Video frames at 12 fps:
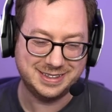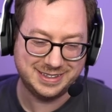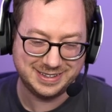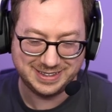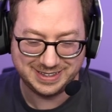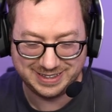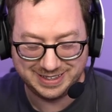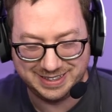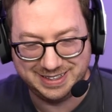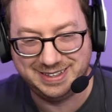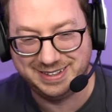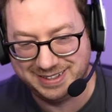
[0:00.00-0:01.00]

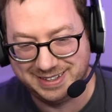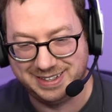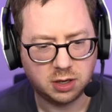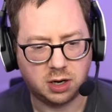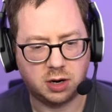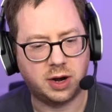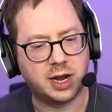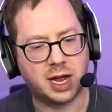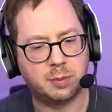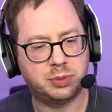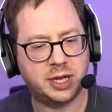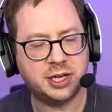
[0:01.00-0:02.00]
All right,
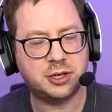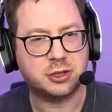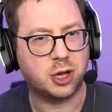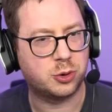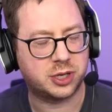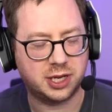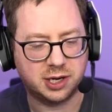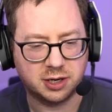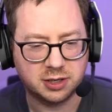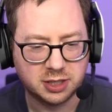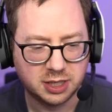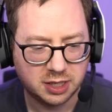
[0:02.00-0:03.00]
I'm playing Cloak
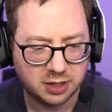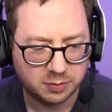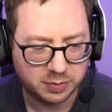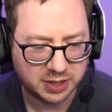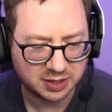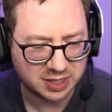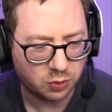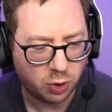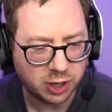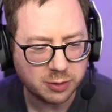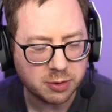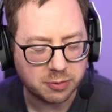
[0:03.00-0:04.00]
here because I
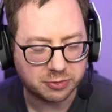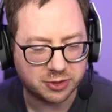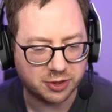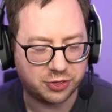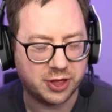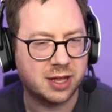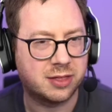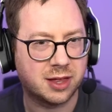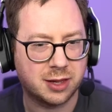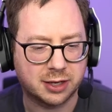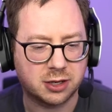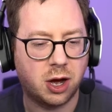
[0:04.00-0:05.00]
wanted to think
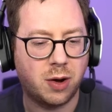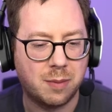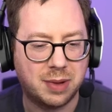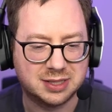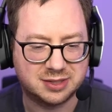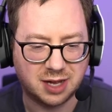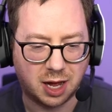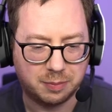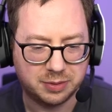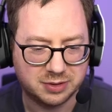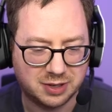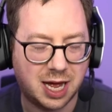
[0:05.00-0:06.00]
that like, oh, I messed up.
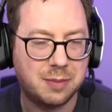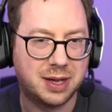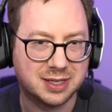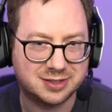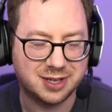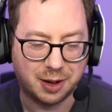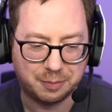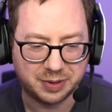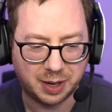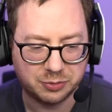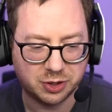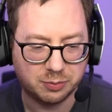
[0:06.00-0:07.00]
I messed up.
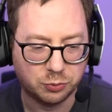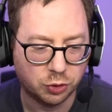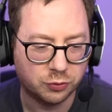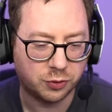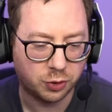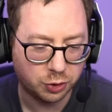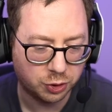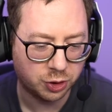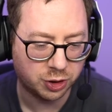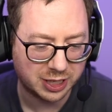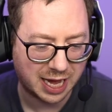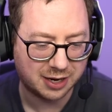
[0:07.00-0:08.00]
I'm gonna move
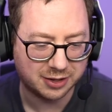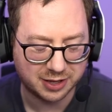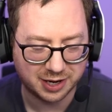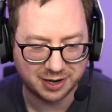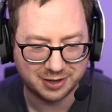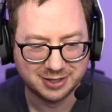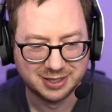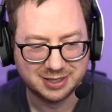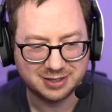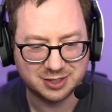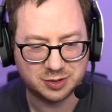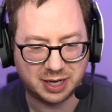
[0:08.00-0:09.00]
Hood out of there
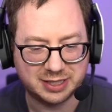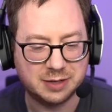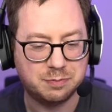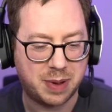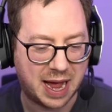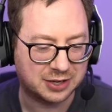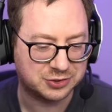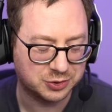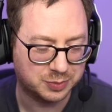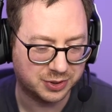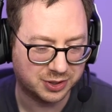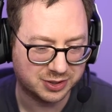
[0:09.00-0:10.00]
because I need Baxter
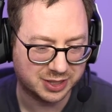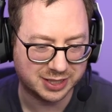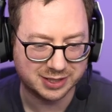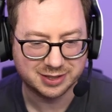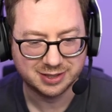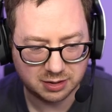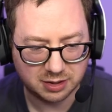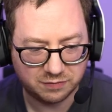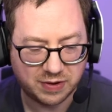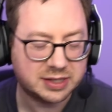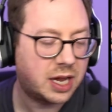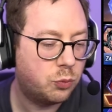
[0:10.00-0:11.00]
building. In
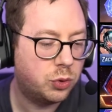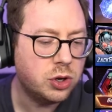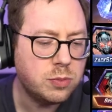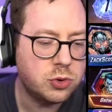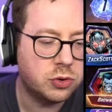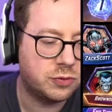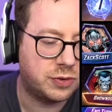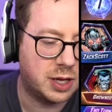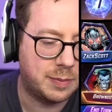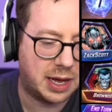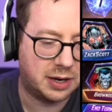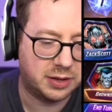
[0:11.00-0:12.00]
fact, I will move
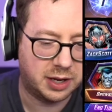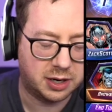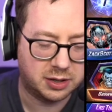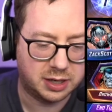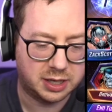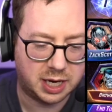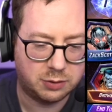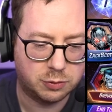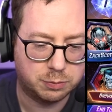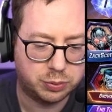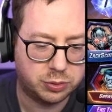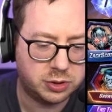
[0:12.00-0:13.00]
him out of there and I
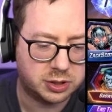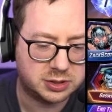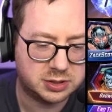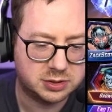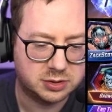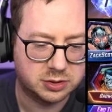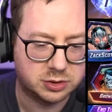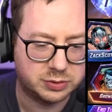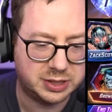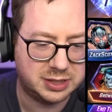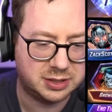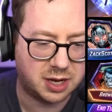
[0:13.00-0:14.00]
will put the
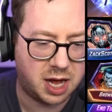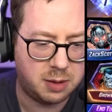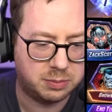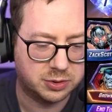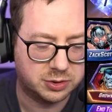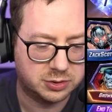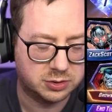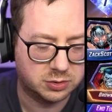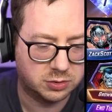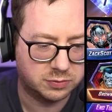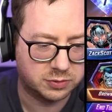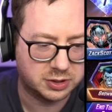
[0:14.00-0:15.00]
Green Goblin
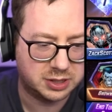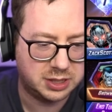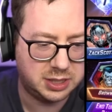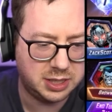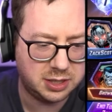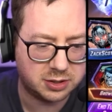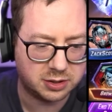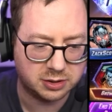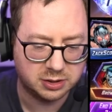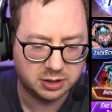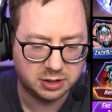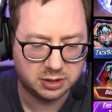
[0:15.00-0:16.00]
over
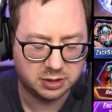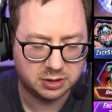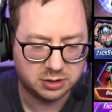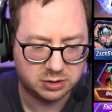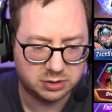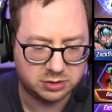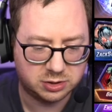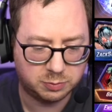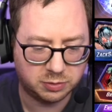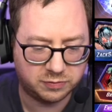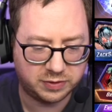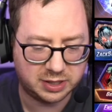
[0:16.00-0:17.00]
here to
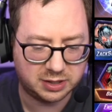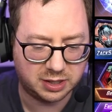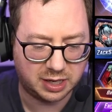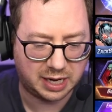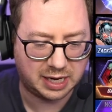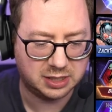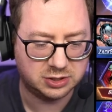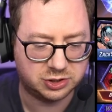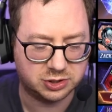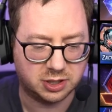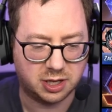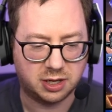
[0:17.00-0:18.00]
prevent
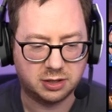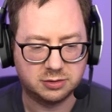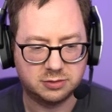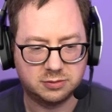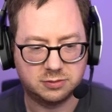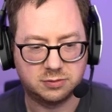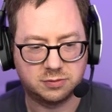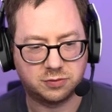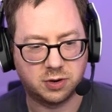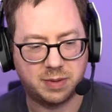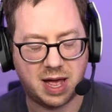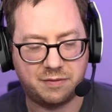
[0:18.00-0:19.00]
Angela
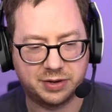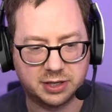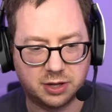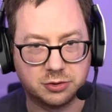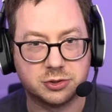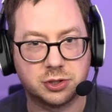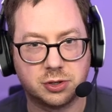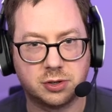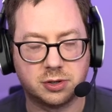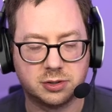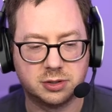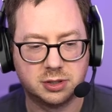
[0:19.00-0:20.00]
from having another
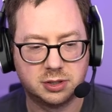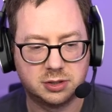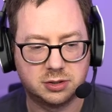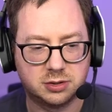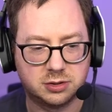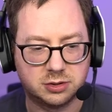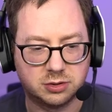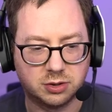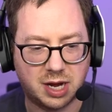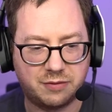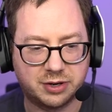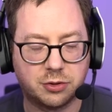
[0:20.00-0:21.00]
turn or
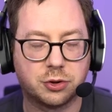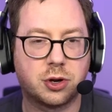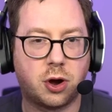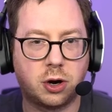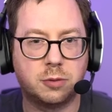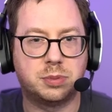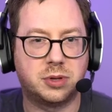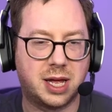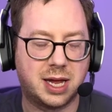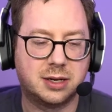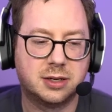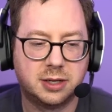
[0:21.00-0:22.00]
having another card played.